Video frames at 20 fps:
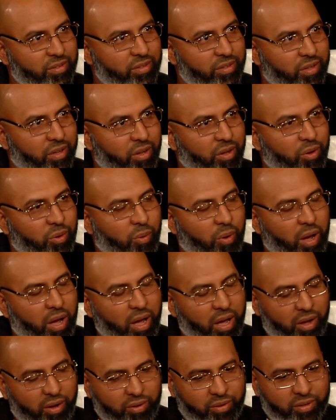100%. Oh,
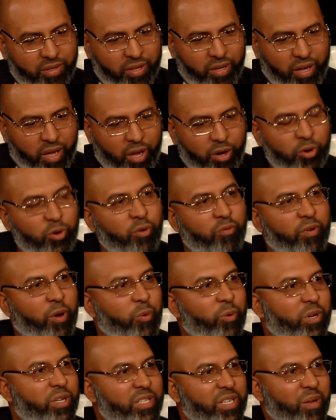wow. I don't know if I
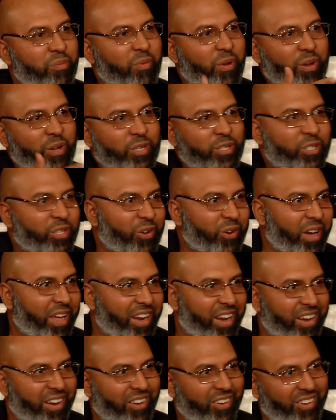would have stepped on the show
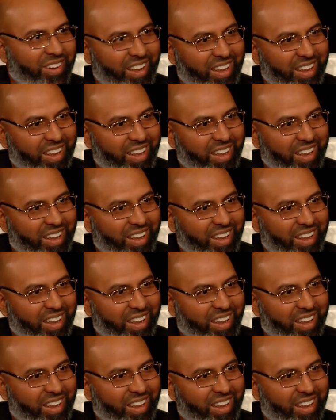had I known